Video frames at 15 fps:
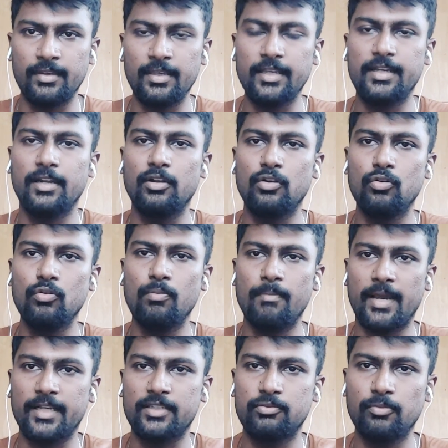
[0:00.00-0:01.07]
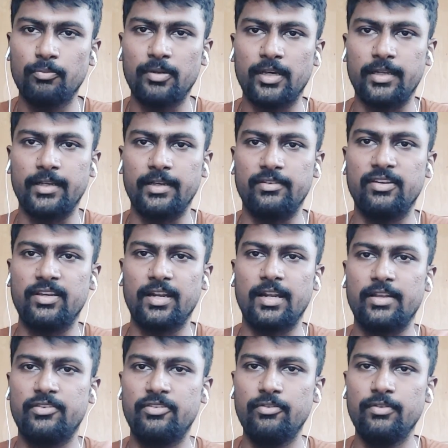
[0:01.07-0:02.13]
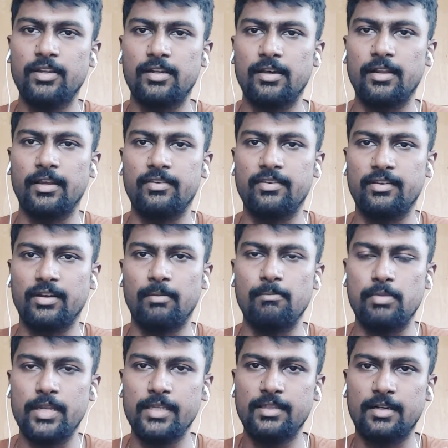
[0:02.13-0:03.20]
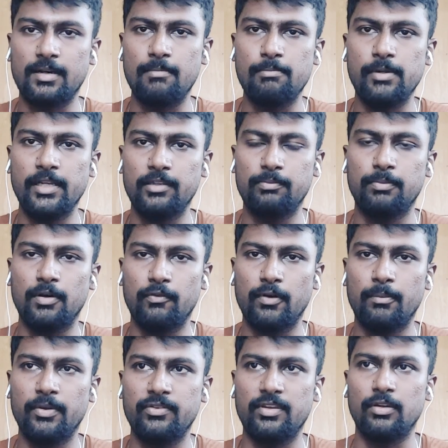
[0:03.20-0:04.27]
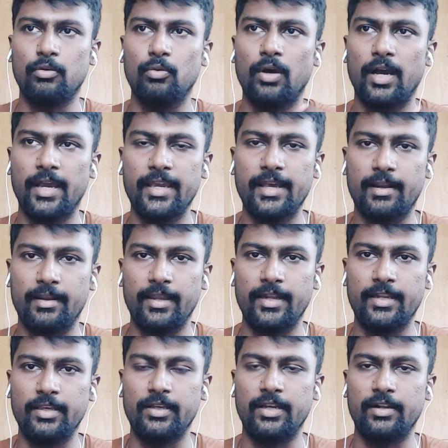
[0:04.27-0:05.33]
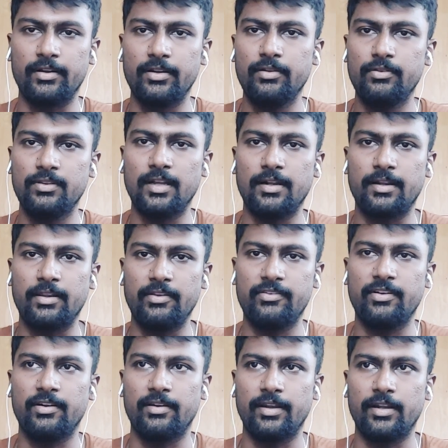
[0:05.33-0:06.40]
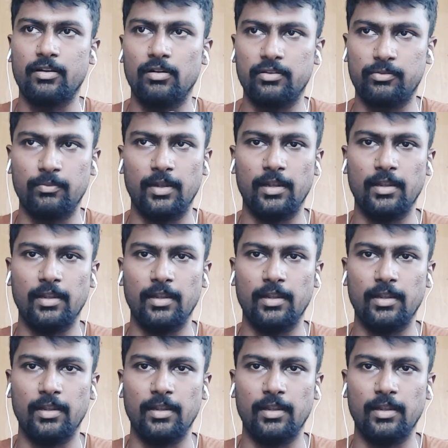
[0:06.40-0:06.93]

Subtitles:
He can do maximum targets, he can achieve the targets, he can bring the company's performance into a higher rate, he can reduce the attrition rate also.